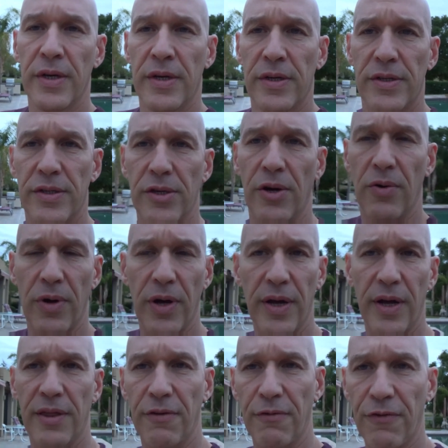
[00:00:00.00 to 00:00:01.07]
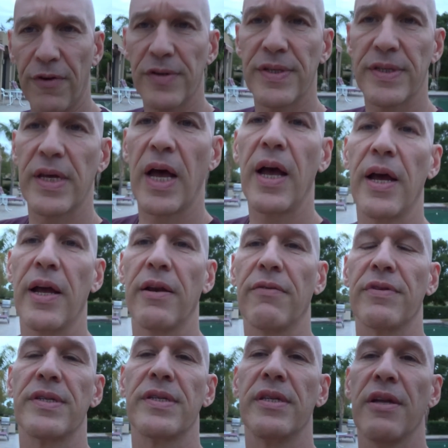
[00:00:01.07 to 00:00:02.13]
So the first sign
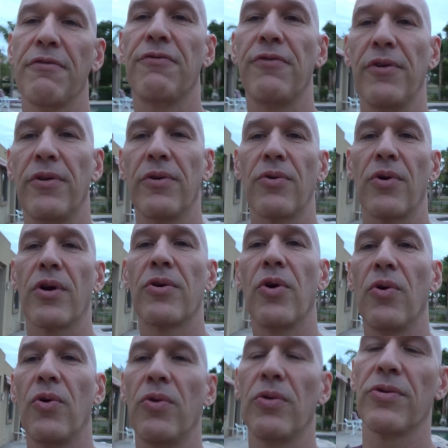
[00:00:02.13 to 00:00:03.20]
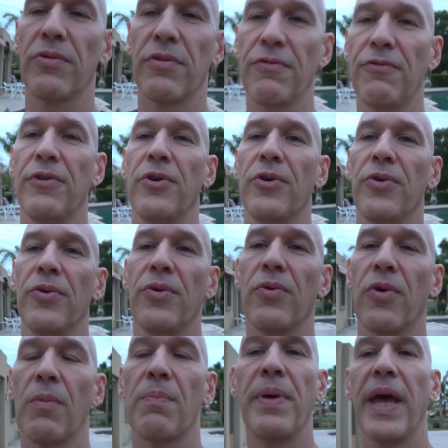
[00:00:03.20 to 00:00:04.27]
of a sniffle or a cold or a flu
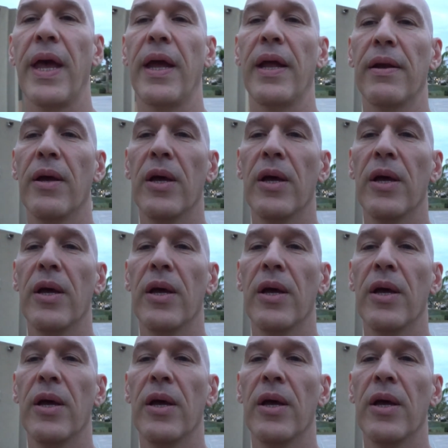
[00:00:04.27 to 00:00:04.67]
or a pain,